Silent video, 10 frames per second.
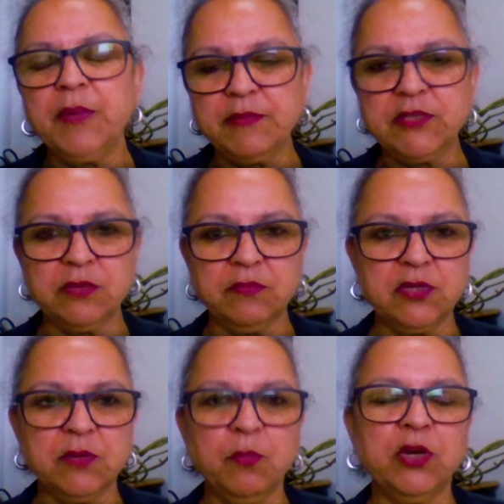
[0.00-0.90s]
able
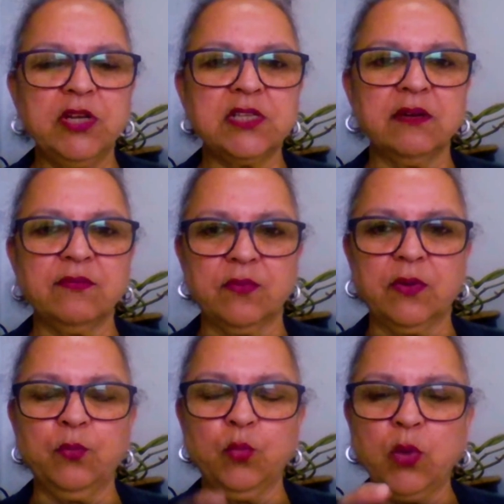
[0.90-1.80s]
to monitor
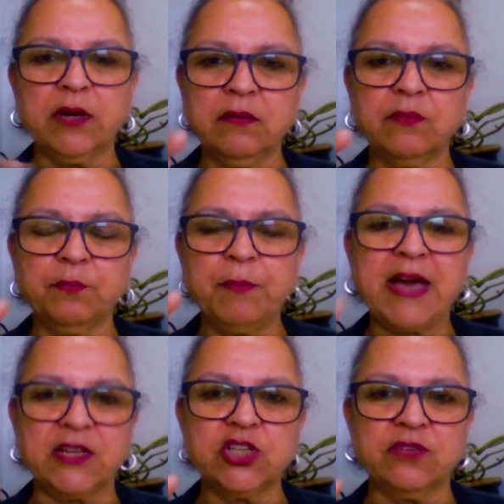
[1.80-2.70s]
one
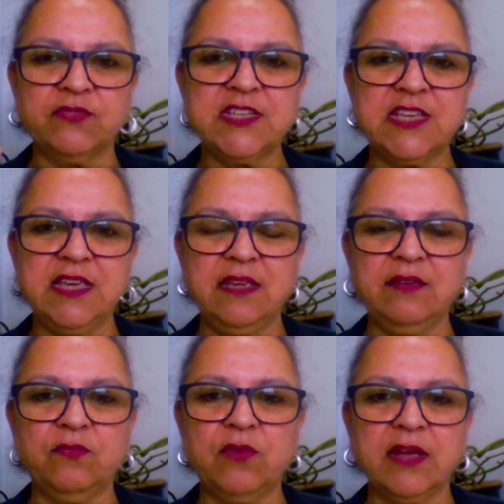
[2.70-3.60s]
batch of tea
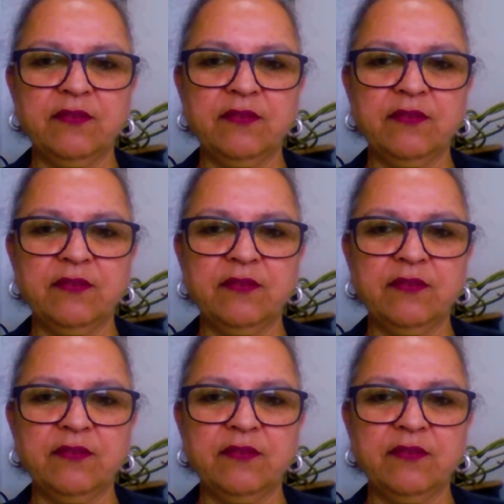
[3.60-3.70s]
right